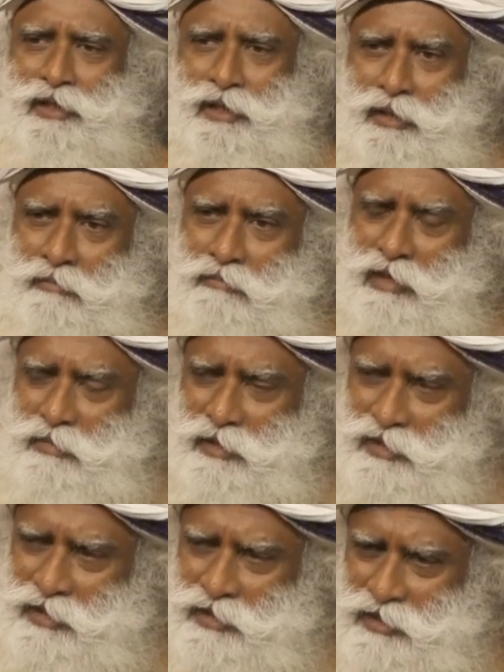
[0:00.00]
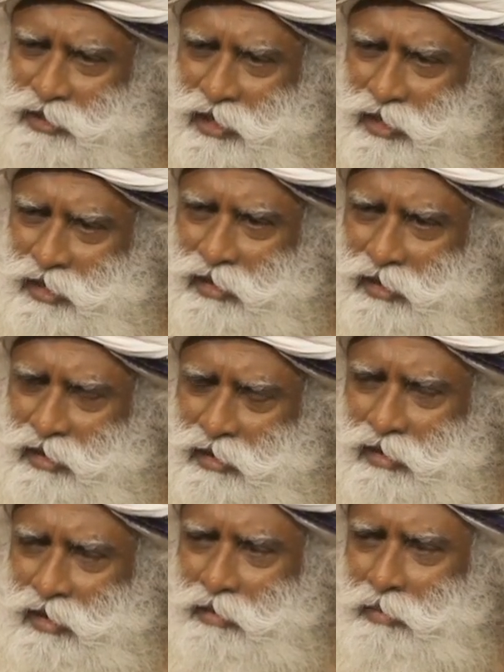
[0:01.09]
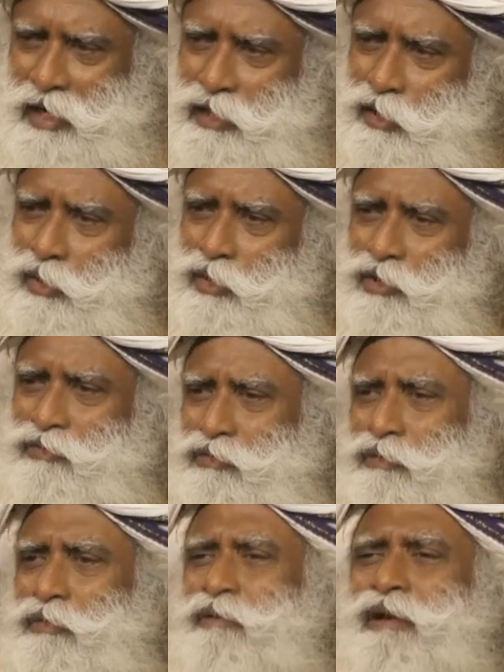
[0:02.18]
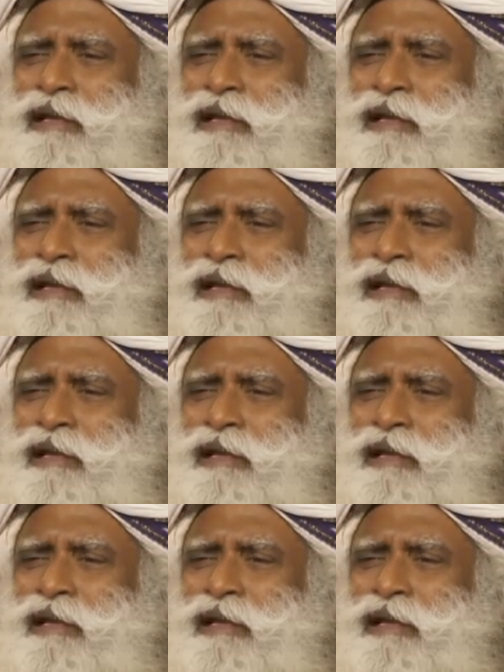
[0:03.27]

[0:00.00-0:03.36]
maybe just a reminder on your phone,